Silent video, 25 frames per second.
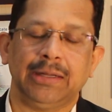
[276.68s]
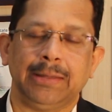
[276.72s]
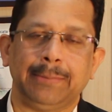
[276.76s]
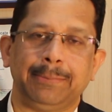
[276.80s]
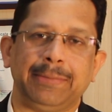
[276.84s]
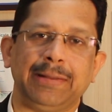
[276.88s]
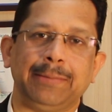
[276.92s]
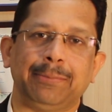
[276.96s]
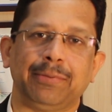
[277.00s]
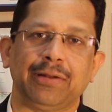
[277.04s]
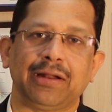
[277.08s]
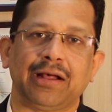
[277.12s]

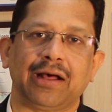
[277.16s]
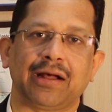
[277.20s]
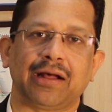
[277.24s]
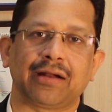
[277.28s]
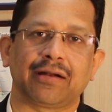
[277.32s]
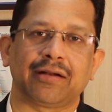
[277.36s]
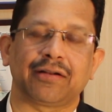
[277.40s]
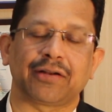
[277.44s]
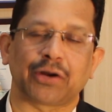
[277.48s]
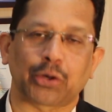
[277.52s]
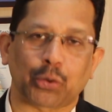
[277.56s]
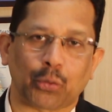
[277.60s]
people
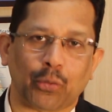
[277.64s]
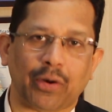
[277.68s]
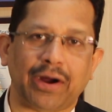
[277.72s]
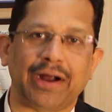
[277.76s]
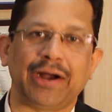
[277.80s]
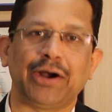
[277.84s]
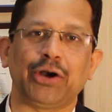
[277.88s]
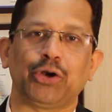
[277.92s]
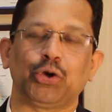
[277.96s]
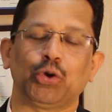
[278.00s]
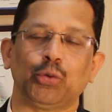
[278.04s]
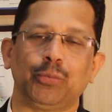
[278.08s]
are
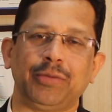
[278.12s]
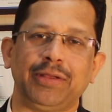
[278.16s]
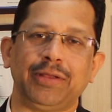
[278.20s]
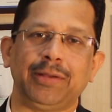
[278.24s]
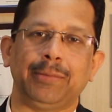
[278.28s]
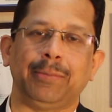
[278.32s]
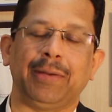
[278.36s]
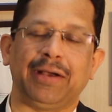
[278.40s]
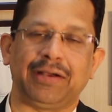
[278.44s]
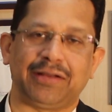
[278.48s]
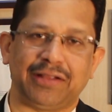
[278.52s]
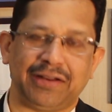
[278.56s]
required to be
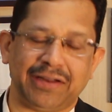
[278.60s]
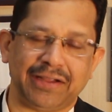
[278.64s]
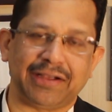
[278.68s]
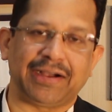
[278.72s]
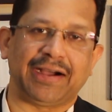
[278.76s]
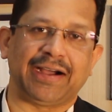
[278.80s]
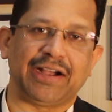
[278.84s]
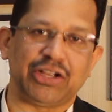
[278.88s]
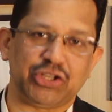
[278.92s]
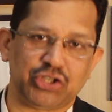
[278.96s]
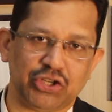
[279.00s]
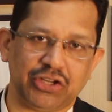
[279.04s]
maintaining
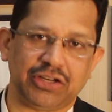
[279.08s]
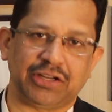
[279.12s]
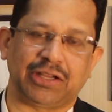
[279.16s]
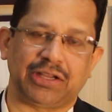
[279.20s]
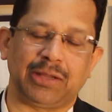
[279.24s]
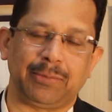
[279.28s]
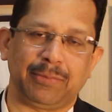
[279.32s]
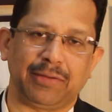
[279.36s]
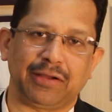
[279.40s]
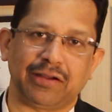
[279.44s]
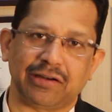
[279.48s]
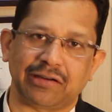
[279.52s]
hygiene,
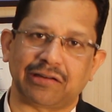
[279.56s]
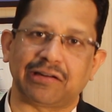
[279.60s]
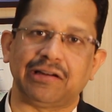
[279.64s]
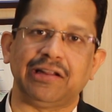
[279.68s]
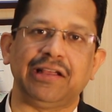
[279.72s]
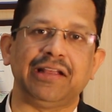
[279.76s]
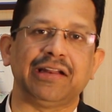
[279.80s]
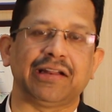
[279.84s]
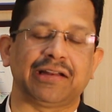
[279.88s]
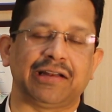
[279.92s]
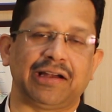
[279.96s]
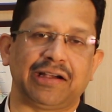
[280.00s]
keeping it
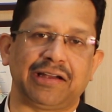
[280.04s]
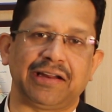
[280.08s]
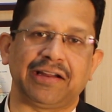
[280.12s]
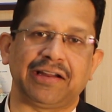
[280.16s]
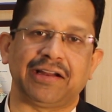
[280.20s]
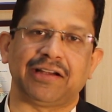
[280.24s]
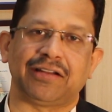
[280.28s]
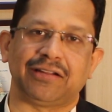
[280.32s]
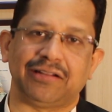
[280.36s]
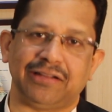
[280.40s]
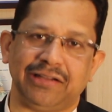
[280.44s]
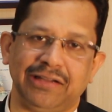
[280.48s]
clean and letting
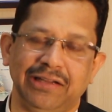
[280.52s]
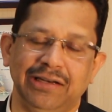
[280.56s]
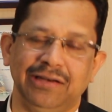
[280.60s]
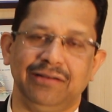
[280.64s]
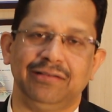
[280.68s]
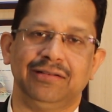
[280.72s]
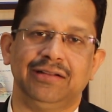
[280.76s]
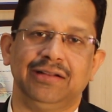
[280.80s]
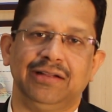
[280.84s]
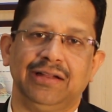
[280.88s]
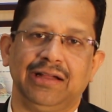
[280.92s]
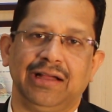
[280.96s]
it heal.
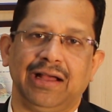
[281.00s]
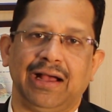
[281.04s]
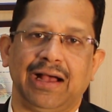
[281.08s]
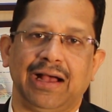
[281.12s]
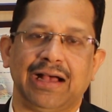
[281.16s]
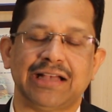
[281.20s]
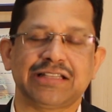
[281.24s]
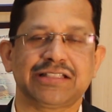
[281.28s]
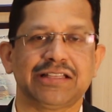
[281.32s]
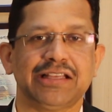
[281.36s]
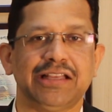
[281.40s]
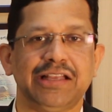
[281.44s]

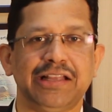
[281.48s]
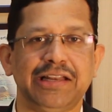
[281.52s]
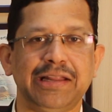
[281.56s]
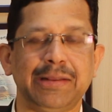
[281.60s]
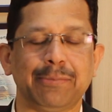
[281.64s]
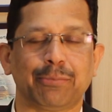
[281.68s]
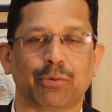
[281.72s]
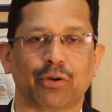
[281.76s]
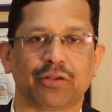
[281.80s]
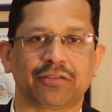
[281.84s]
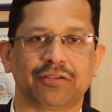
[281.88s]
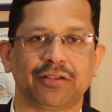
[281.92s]
As the
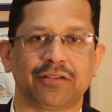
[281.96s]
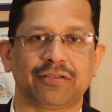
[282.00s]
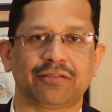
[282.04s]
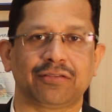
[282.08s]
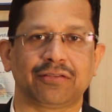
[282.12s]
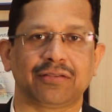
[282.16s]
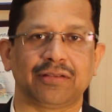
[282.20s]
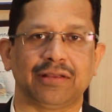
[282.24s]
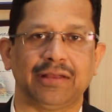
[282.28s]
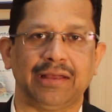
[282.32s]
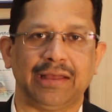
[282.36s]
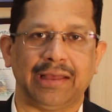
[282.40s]
healing
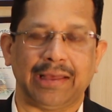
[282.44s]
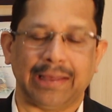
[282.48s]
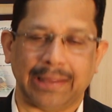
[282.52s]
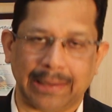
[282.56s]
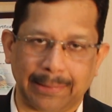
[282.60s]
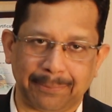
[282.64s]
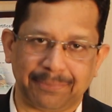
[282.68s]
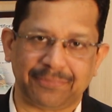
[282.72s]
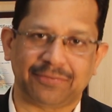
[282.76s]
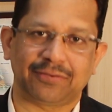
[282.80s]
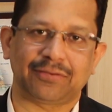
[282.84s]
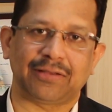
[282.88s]
process
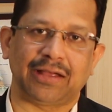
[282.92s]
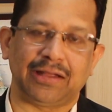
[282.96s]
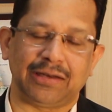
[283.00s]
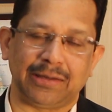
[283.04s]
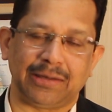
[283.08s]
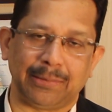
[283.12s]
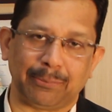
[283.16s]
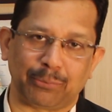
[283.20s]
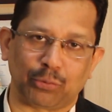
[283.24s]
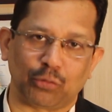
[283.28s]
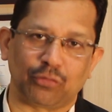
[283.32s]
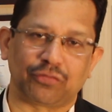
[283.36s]
helps and
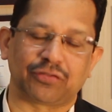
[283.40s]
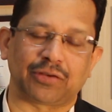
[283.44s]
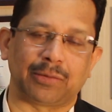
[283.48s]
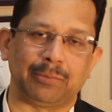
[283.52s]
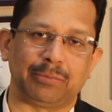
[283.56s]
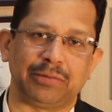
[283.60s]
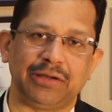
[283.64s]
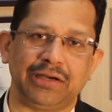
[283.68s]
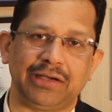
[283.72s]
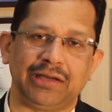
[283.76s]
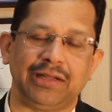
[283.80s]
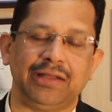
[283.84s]
improves
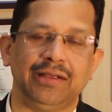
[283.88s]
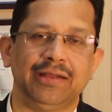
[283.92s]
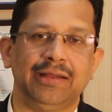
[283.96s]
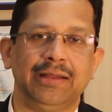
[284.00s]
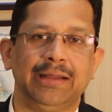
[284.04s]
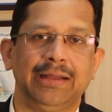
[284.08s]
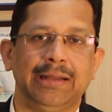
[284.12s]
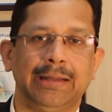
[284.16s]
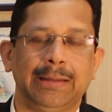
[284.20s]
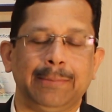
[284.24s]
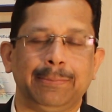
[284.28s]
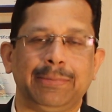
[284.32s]
completely,
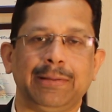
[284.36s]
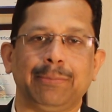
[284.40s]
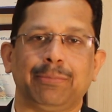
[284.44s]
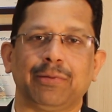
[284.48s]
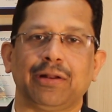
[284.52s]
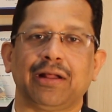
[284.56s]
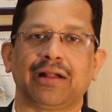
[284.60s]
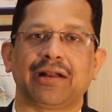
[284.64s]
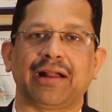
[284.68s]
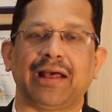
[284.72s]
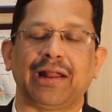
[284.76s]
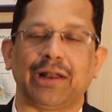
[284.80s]

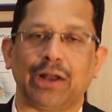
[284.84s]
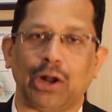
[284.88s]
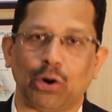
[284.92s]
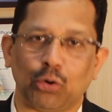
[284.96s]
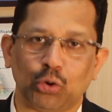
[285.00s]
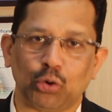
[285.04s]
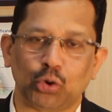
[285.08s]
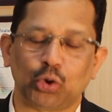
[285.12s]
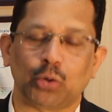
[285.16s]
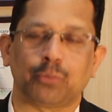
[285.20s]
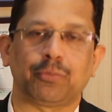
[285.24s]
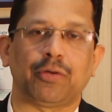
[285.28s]
people are
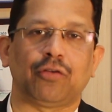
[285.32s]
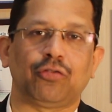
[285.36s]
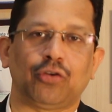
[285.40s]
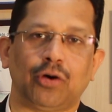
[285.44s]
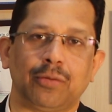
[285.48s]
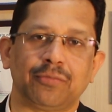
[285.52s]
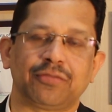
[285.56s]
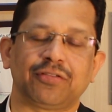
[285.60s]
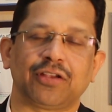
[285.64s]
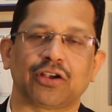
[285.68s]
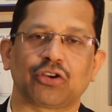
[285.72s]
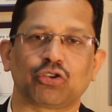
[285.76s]
allowed to
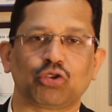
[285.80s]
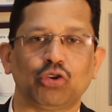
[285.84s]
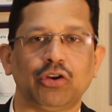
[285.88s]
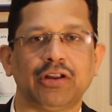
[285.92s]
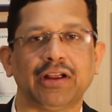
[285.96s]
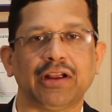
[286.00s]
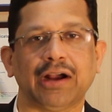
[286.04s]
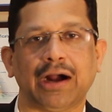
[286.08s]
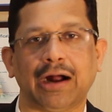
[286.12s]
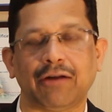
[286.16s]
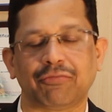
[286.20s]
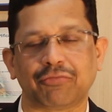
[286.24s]
perform
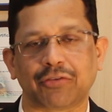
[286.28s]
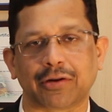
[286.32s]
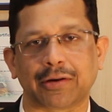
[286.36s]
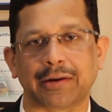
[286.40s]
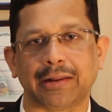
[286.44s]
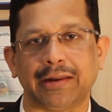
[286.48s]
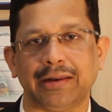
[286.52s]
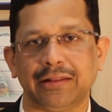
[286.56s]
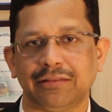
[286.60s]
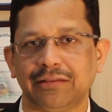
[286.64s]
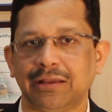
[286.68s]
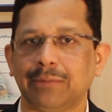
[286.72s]
sexually after
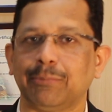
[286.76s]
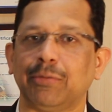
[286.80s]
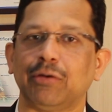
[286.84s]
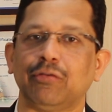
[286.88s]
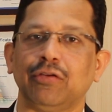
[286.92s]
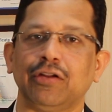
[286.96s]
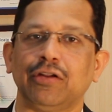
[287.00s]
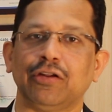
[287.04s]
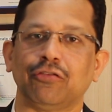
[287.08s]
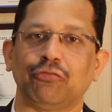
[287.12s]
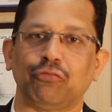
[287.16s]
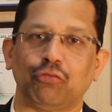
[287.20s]
anything
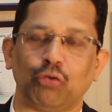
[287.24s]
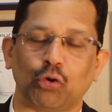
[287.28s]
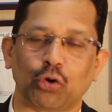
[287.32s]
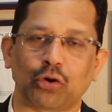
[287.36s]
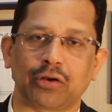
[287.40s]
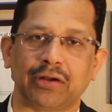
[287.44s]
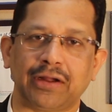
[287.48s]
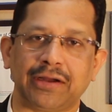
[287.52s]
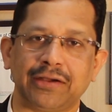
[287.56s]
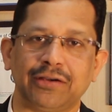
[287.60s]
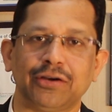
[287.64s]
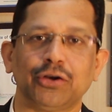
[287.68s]
between a
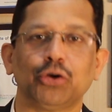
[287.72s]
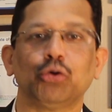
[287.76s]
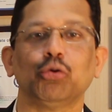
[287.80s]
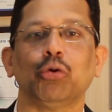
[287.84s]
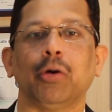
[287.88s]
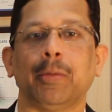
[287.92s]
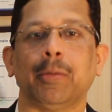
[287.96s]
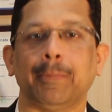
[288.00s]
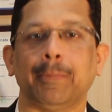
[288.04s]
fortnight to a